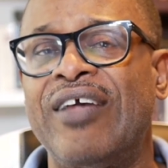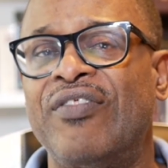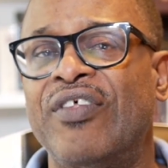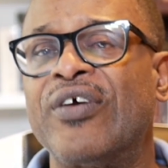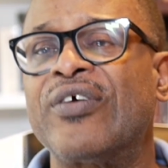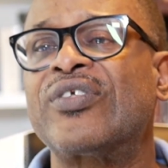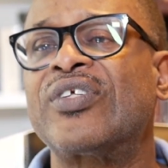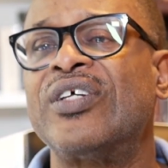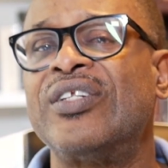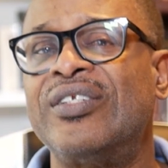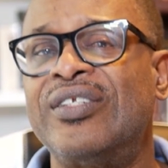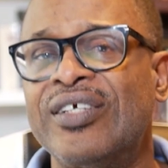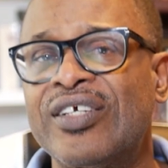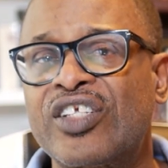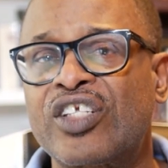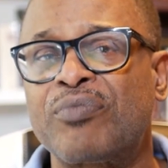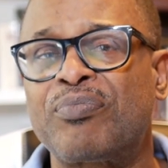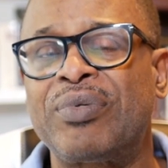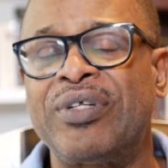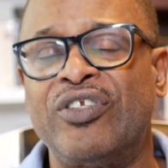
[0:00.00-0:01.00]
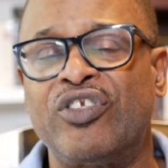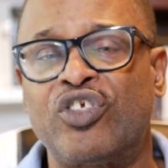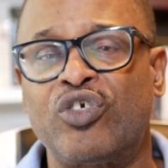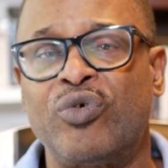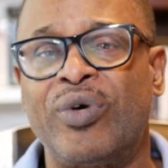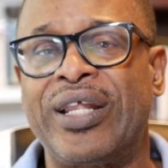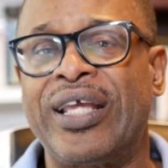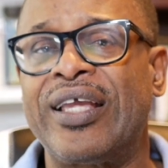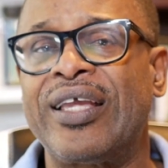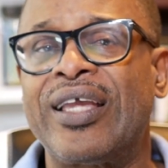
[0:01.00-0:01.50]
There's a discipline to
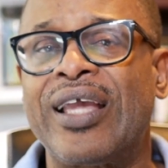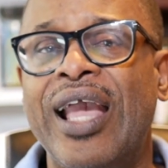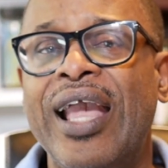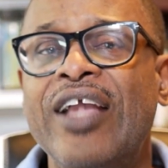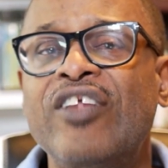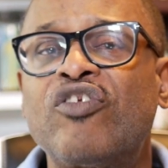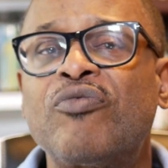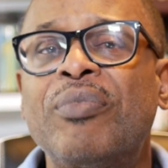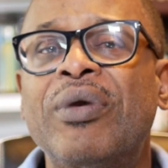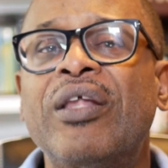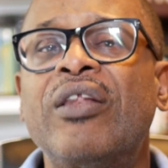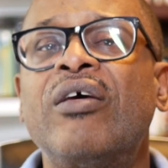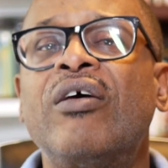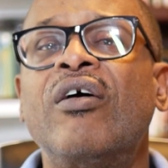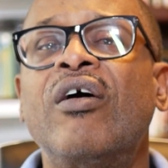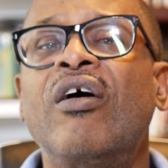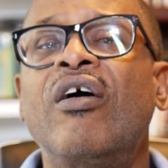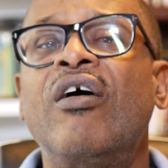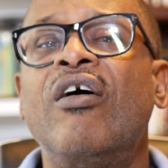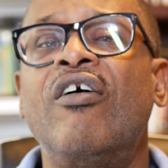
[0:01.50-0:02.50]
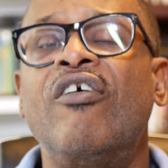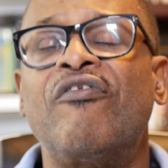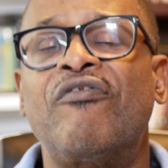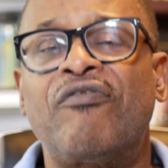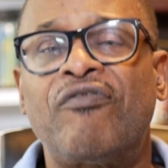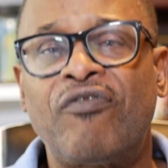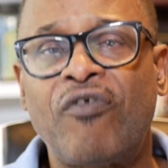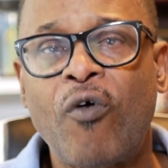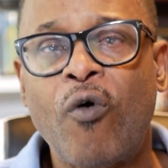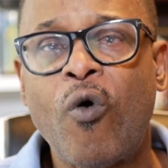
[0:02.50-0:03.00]
it. Engagement
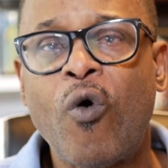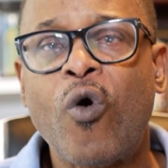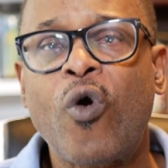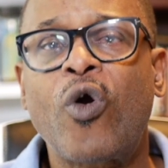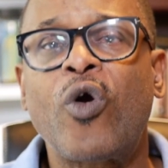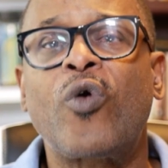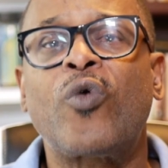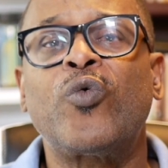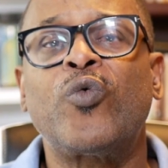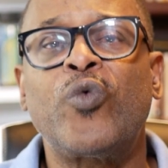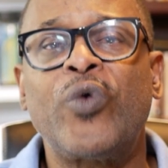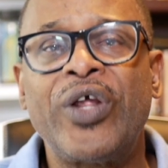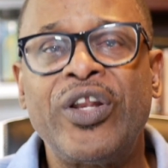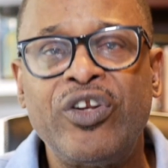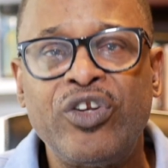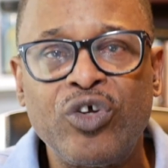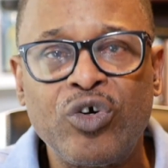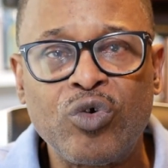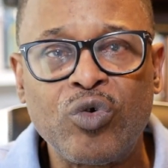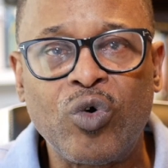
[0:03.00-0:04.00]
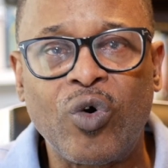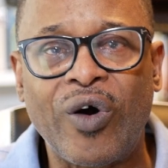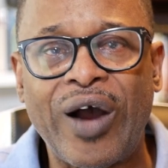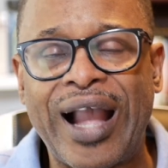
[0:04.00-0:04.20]
for renewal.